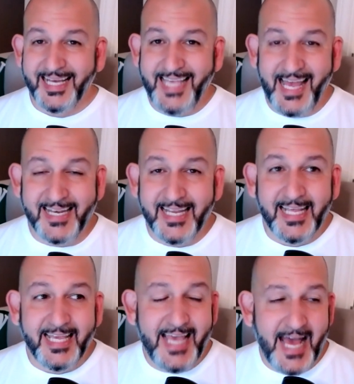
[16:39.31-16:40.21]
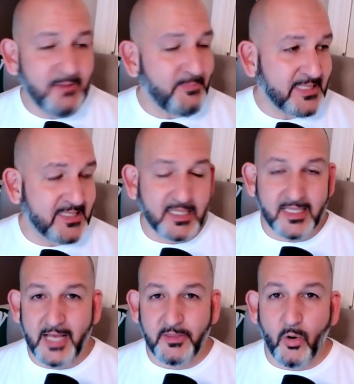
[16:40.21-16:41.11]
Again, he hadn't been to the
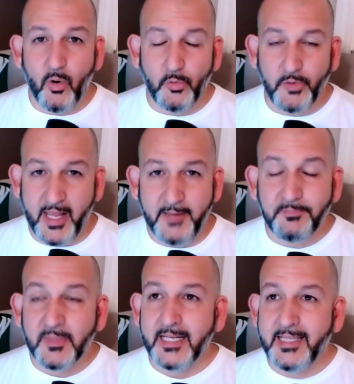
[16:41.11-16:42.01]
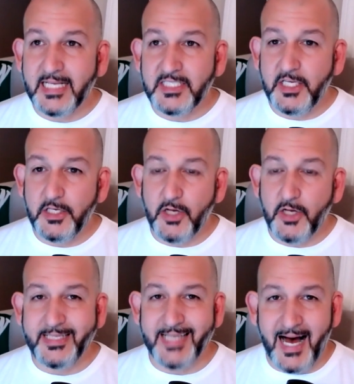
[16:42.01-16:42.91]
line the whole night. Next thing you
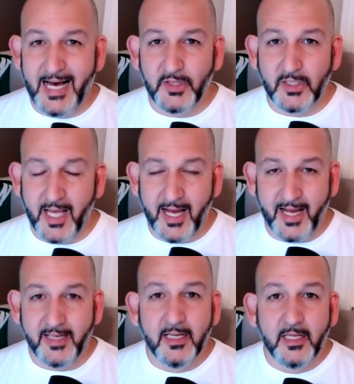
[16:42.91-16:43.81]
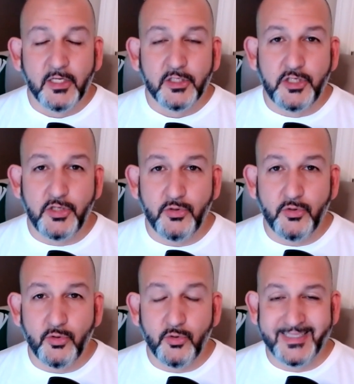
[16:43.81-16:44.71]
know, he's on the line
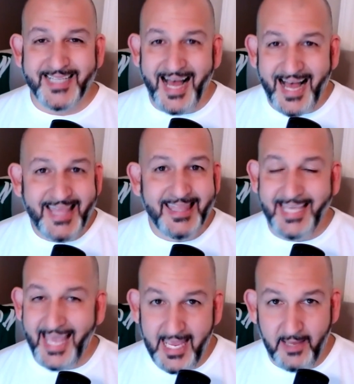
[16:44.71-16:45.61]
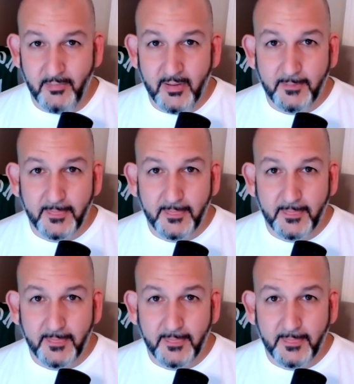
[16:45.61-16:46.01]
to tie the game.